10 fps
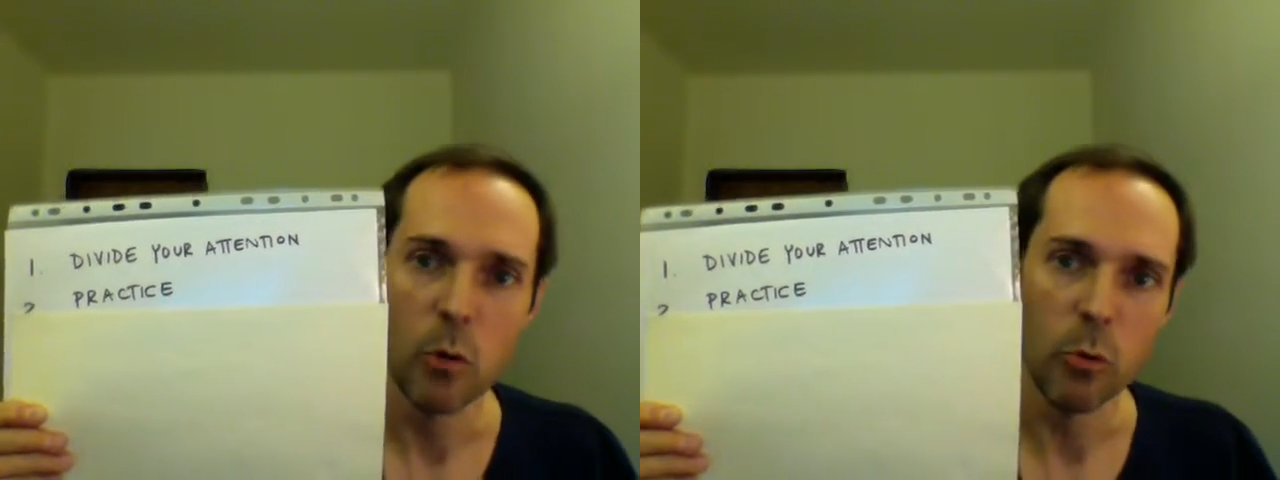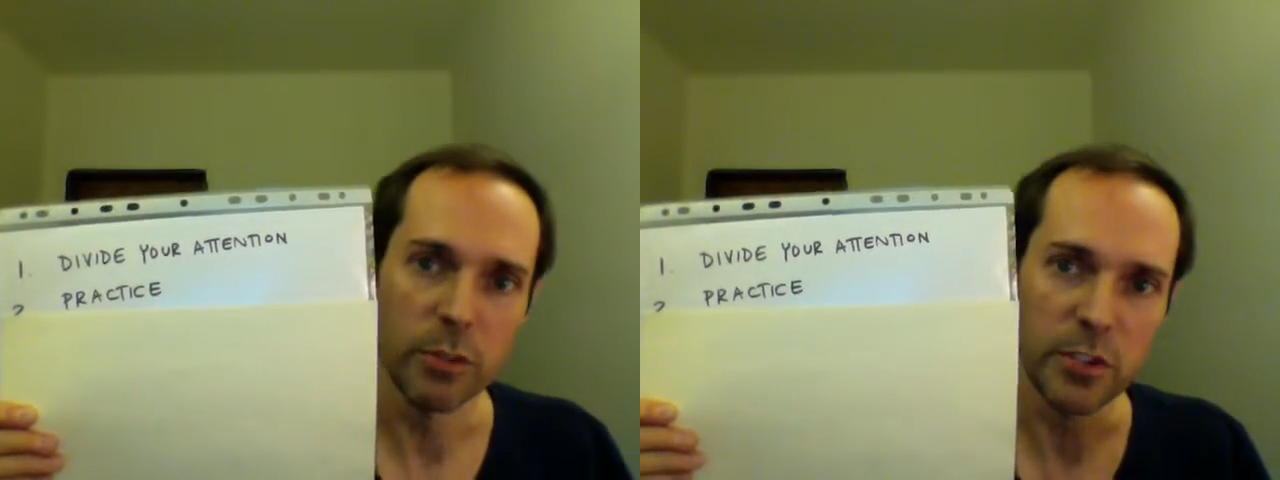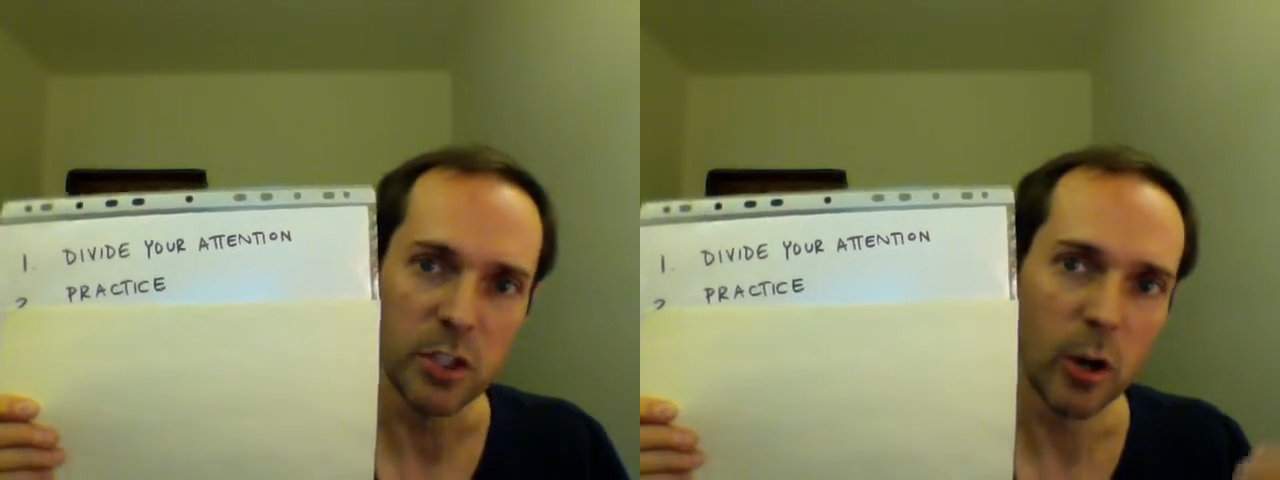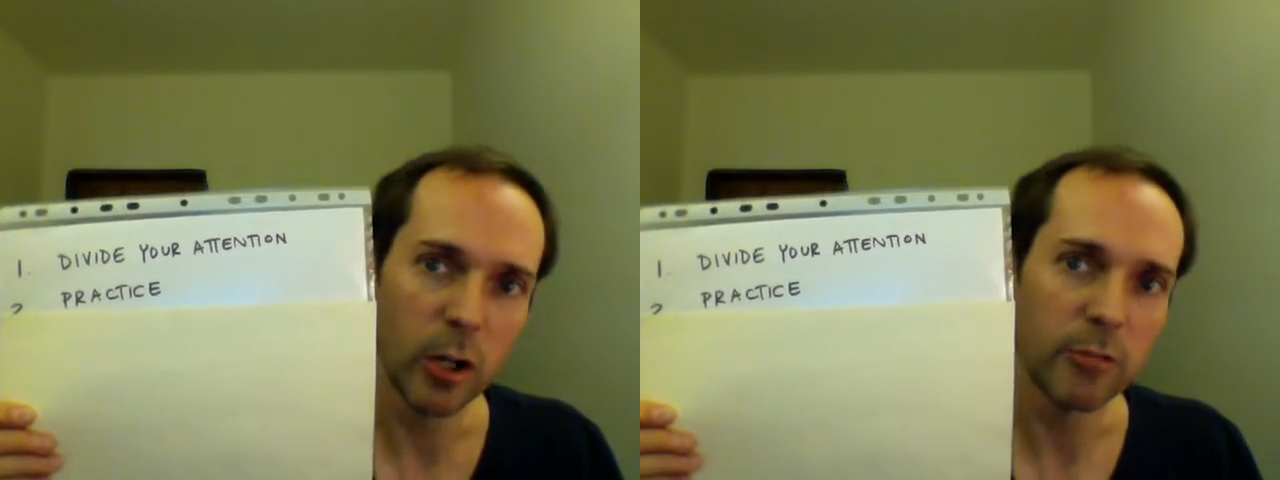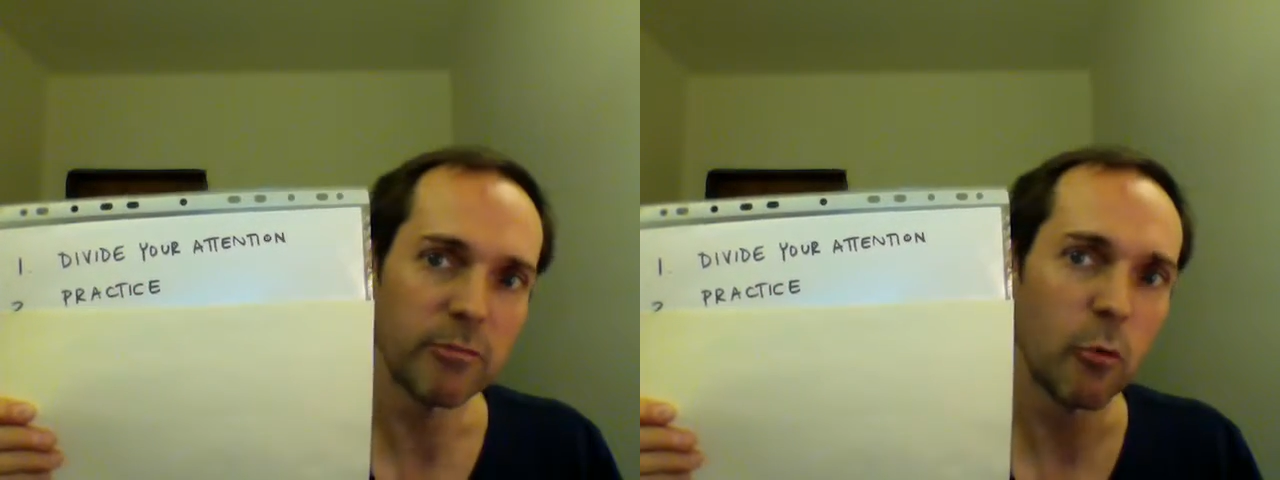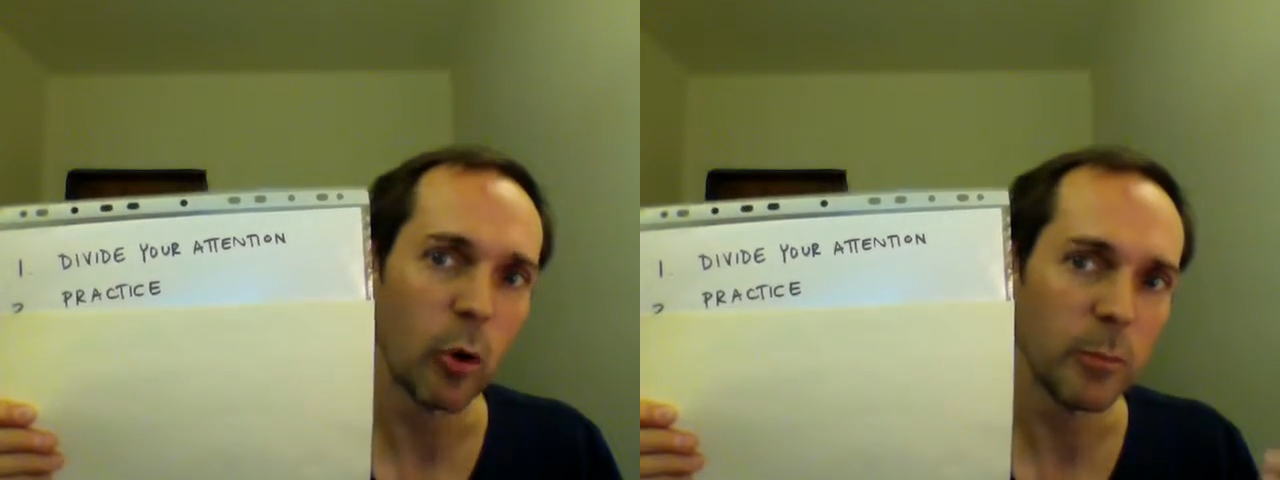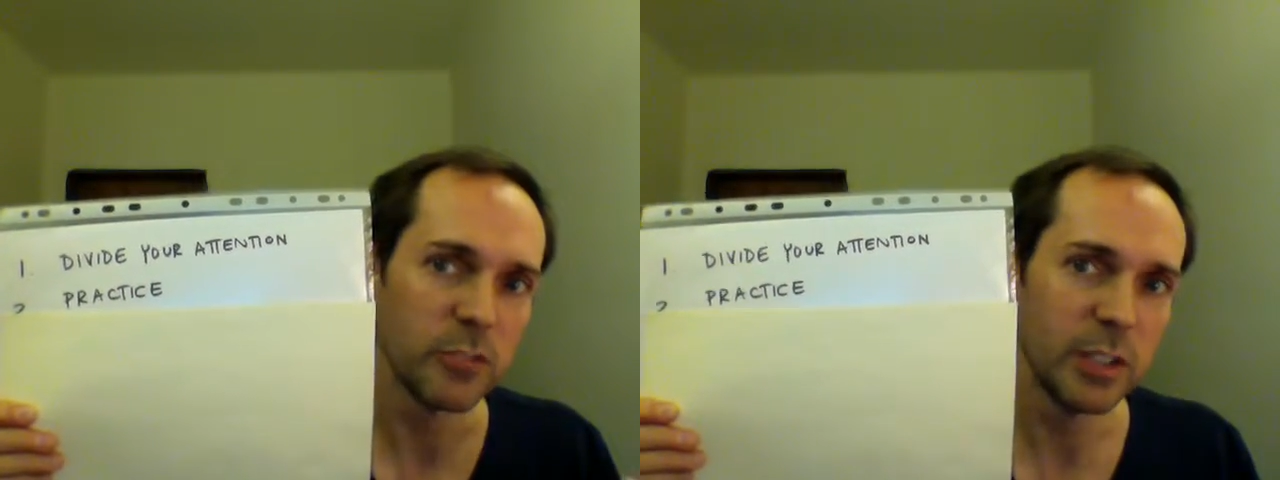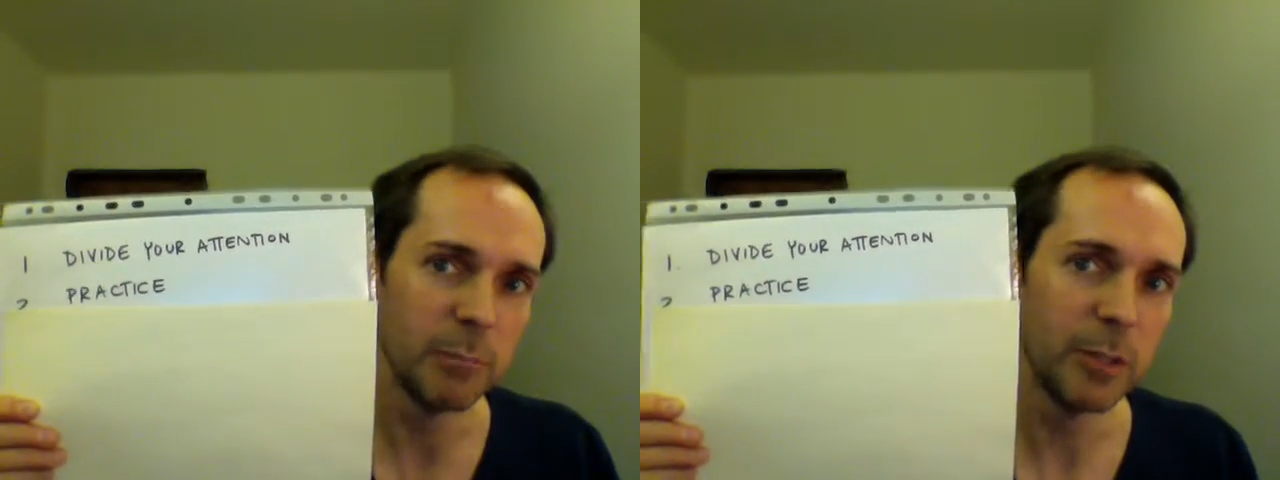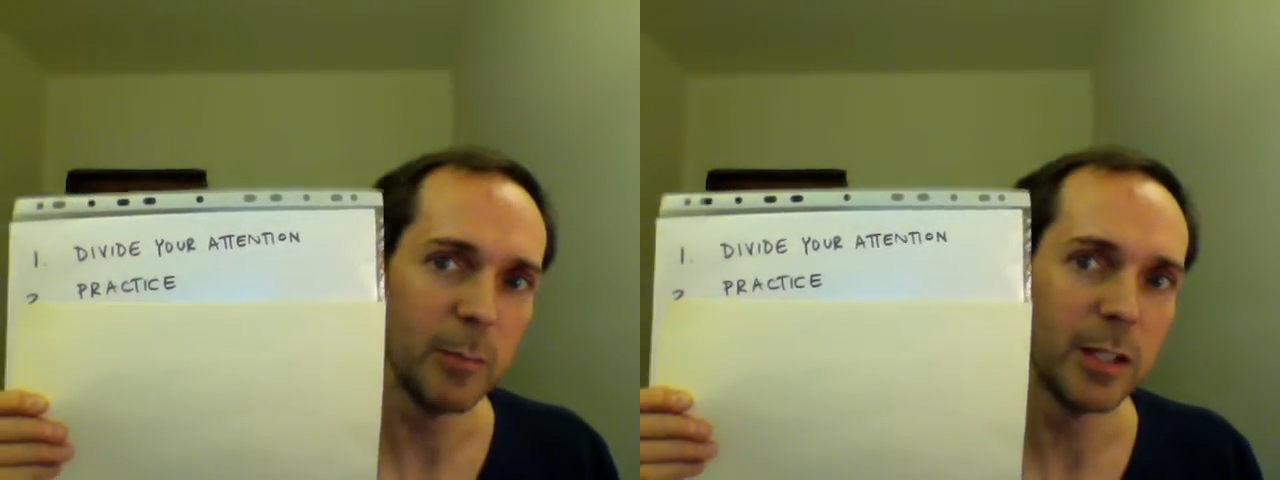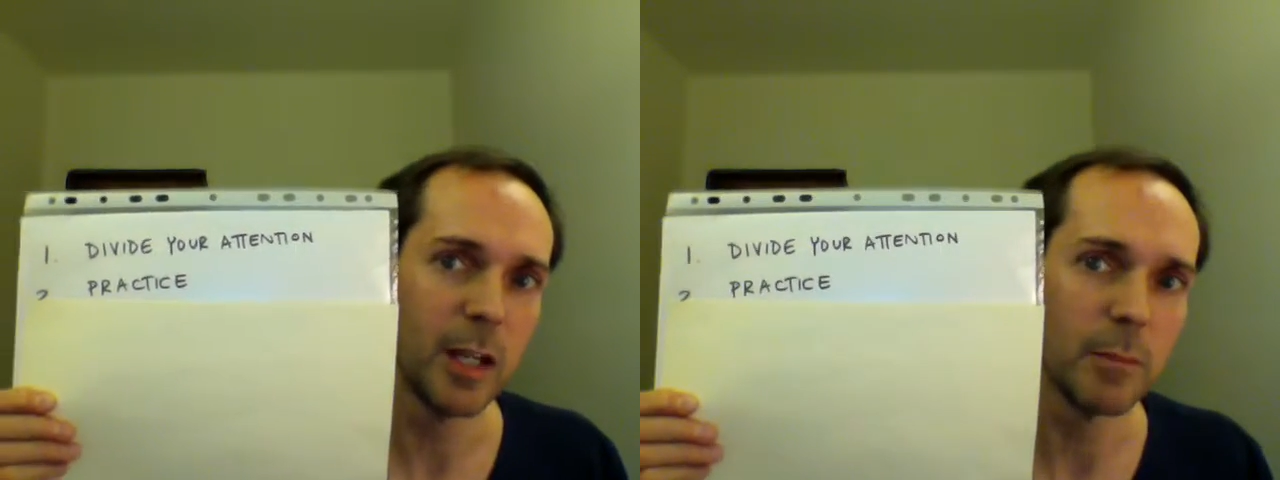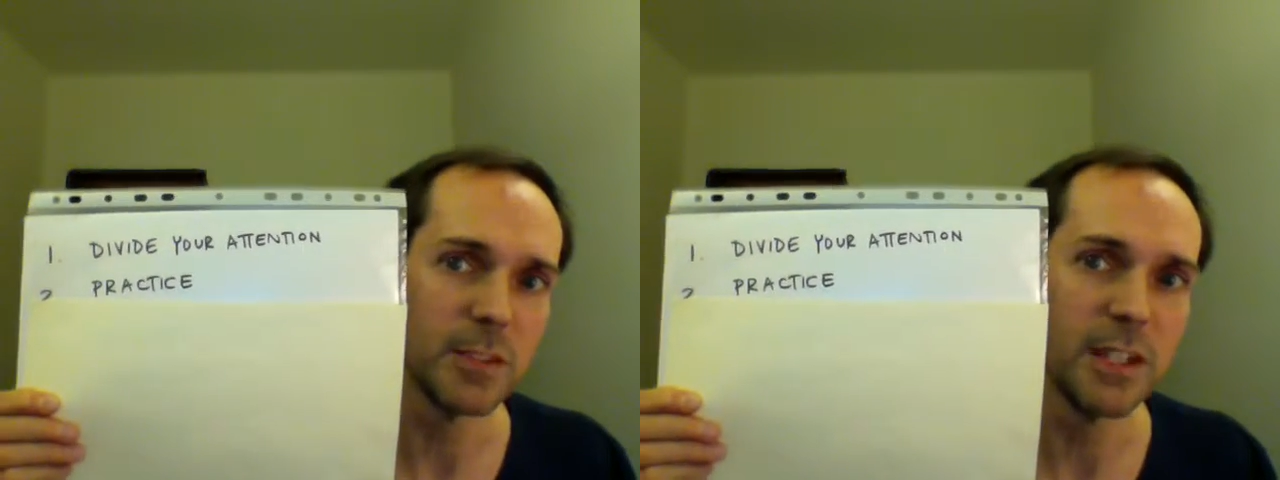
where the target form simply becomes